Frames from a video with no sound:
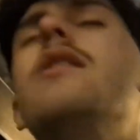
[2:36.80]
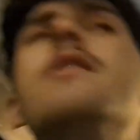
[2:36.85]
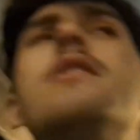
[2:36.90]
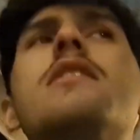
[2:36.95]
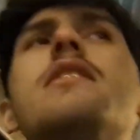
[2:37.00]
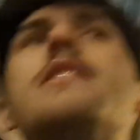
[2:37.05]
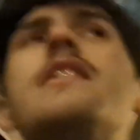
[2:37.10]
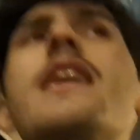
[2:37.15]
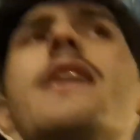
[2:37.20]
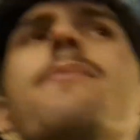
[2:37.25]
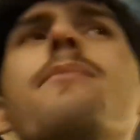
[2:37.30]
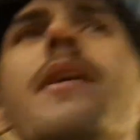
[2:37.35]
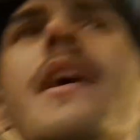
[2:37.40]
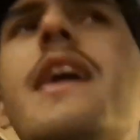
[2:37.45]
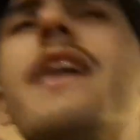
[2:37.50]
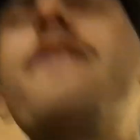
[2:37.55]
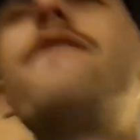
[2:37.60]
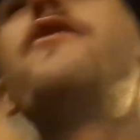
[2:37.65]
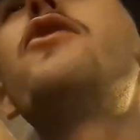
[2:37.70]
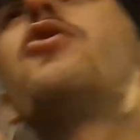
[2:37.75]
Say me
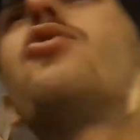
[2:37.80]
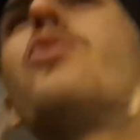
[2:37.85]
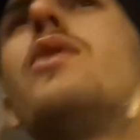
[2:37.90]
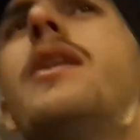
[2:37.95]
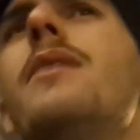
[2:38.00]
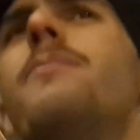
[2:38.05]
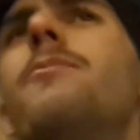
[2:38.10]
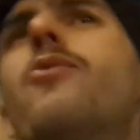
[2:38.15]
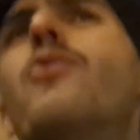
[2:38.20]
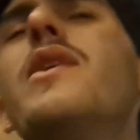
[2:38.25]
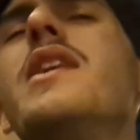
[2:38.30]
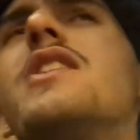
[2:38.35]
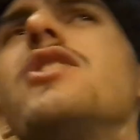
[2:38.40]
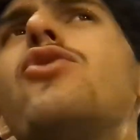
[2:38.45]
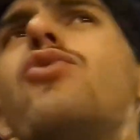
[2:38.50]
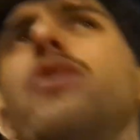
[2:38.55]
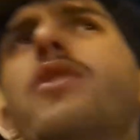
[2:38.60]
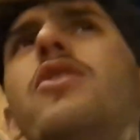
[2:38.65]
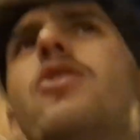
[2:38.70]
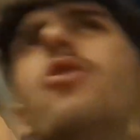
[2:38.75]
have no red
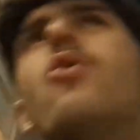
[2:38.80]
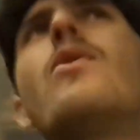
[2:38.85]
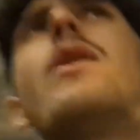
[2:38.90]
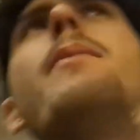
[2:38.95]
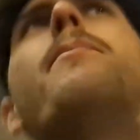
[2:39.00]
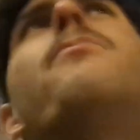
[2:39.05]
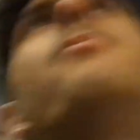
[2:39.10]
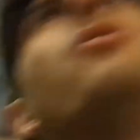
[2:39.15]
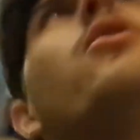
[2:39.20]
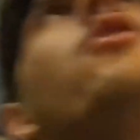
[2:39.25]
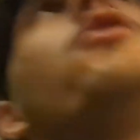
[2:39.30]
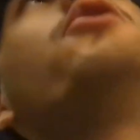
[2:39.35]
wings with no Red Bull,